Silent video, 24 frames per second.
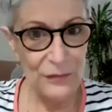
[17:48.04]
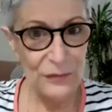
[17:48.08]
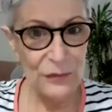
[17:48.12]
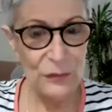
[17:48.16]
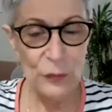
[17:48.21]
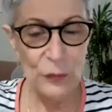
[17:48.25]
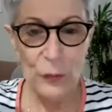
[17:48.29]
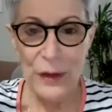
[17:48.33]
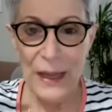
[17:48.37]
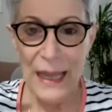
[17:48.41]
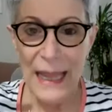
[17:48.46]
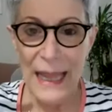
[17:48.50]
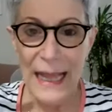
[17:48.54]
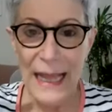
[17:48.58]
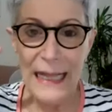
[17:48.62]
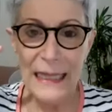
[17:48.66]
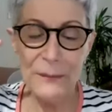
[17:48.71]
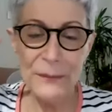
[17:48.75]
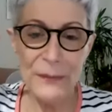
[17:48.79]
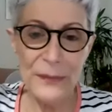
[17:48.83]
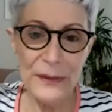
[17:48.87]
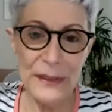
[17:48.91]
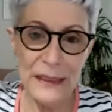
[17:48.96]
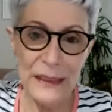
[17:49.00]
to
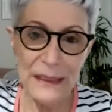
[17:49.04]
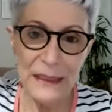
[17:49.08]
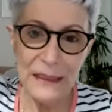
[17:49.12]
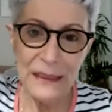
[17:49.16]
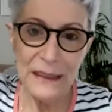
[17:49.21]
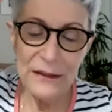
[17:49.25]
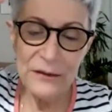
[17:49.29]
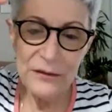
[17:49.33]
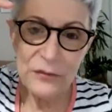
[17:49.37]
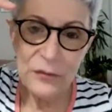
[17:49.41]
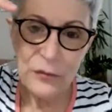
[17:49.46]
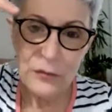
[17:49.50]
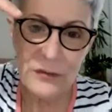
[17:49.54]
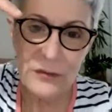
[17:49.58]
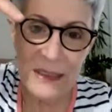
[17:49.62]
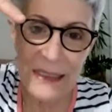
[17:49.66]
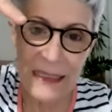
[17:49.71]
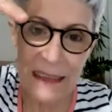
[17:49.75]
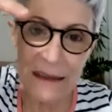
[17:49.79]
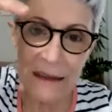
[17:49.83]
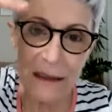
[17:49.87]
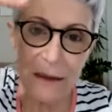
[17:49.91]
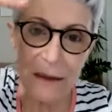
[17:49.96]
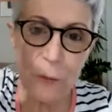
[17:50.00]
help to
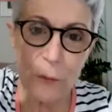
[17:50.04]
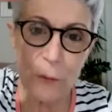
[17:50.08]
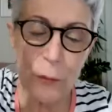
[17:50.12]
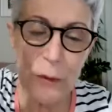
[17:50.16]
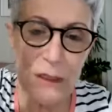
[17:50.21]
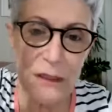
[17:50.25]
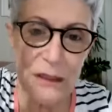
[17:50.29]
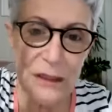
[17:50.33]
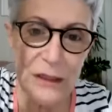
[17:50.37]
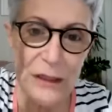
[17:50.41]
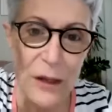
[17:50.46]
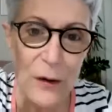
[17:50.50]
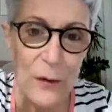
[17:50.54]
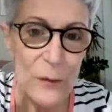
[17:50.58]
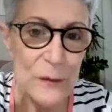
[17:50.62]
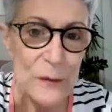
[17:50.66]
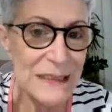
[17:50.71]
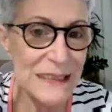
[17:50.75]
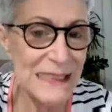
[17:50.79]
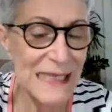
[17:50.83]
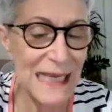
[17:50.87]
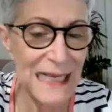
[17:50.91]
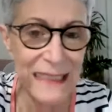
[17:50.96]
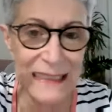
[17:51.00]
deal with
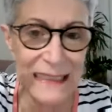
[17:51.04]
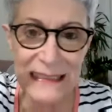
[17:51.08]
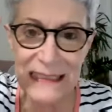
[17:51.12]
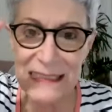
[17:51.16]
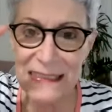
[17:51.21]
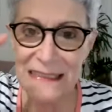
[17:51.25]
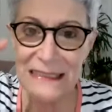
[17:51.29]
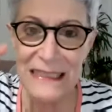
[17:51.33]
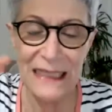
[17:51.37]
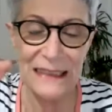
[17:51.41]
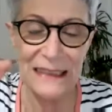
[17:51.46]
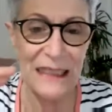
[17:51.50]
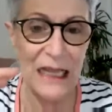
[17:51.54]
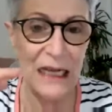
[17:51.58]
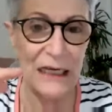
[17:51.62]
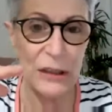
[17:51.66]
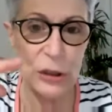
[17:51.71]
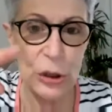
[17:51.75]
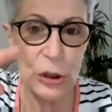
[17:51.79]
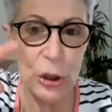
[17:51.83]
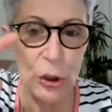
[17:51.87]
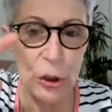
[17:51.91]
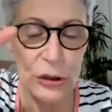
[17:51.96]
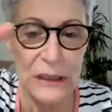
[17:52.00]
those cells that
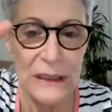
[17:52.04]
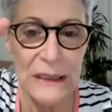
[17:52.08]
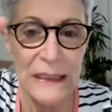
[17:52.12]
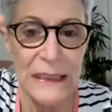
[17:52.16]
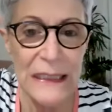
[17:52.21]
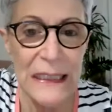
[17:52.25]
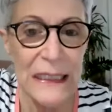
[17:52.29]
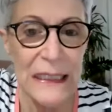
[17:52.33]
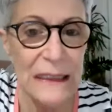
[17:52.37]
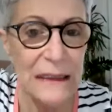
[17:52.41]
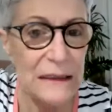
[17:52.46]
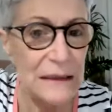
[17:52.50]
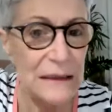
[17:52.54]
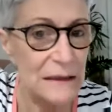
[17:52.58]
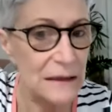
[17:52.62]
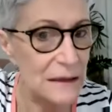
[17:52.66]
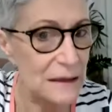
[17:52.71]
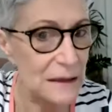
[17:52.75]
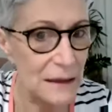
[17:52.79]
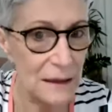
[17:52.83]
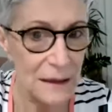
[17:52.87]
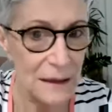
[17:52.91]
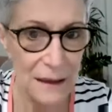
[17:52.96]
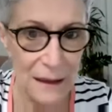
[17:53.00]
are not needed.
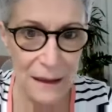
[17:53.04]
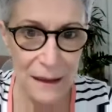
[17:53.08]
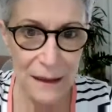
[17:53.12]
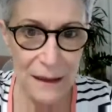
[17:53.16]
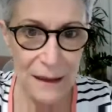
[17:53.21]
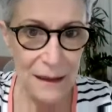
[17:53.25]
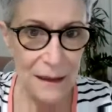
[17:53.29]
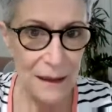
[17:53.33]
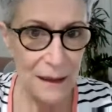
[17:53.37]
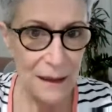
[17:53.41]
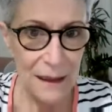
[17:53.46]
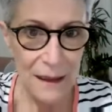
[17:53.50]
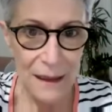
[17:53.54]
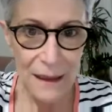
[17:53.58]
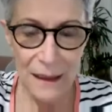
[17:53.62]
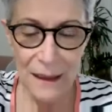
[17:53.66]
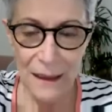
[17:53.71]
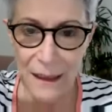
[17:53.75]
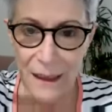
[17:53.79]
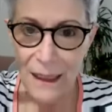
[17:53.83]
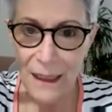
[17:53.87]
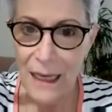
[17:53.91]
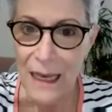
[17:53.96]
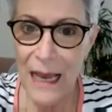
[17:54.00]

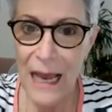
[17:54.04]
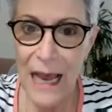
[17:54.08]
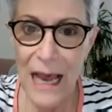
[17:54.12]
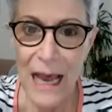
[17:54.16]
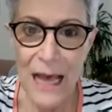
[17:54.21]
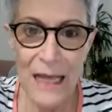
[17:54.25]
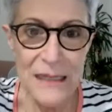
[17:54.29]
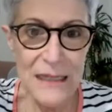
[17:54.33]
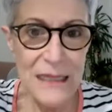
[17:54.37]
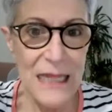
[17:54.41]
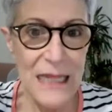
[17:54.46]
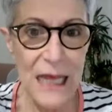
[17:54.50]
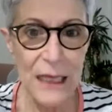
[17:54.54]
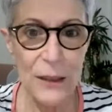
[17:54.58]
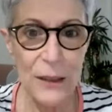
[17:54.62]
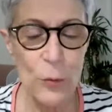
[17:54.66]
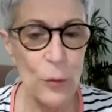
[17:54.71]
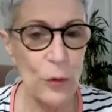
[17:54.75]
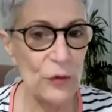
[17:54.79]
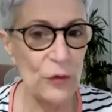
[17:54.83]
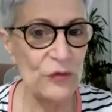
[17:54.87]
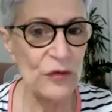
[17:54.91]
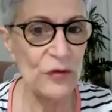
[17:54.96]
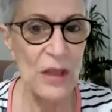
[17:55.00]
And that
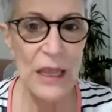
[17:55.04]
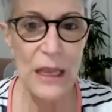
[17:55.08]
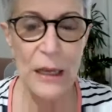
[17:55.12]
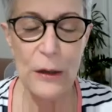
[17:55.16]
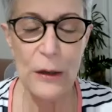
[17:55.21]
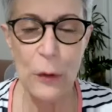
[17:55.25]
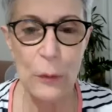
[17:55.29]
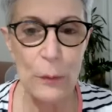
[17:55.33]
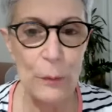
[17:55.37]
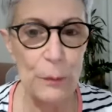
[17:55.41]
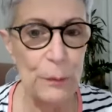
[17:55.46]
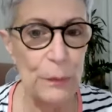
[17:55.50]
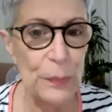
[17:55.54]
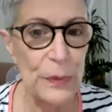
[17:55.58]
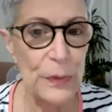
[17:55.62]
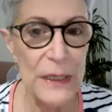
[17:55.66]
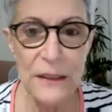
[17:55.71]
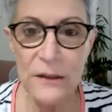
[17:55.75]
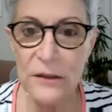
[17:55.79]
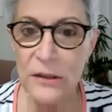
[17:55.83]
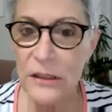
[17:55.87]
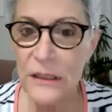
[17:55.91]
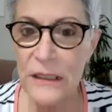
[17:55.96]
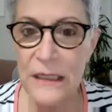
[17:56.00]
was a
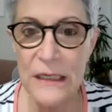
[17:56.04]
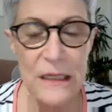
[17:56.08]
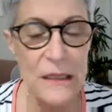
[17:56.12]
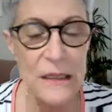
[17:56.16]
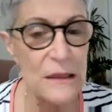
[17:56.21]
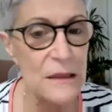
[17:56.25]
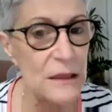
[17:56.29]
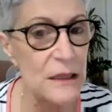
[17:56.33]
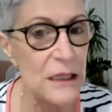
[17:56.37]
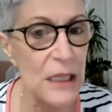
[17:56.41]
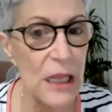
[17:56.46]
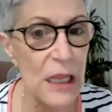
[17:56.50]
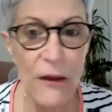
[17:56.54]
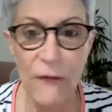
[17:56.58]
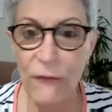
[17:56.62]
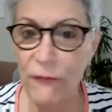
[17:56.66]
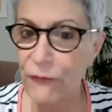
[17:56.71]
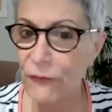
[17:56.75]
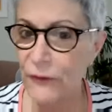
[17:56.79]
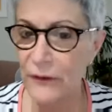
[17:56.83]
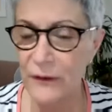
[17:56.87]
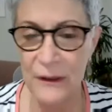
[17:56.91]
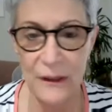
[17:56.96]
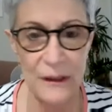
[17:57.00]
completely
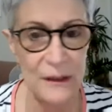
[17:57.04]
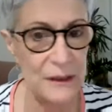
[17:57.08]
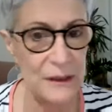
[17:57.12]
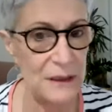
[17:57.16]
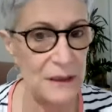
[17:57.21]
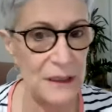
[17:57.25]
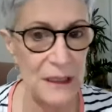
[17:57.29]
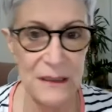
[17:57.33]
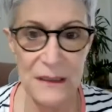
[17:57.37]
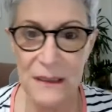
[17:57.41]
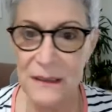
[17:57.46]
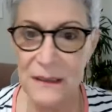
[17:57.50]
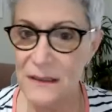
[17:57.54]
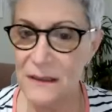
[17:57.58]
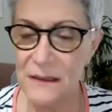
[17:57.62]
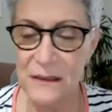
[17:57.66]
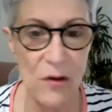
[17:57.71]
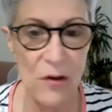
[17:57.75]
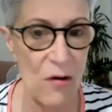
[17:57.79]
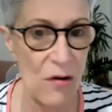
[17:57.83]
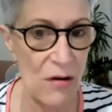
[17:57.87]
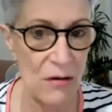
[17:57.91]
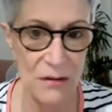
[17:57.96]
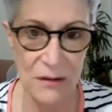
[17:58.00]
different
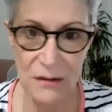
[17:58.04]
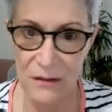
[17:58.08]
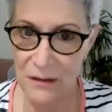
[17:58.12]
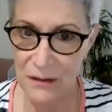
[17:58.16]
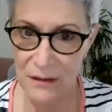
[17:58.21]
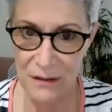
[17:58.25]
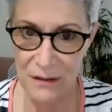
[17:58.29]
song.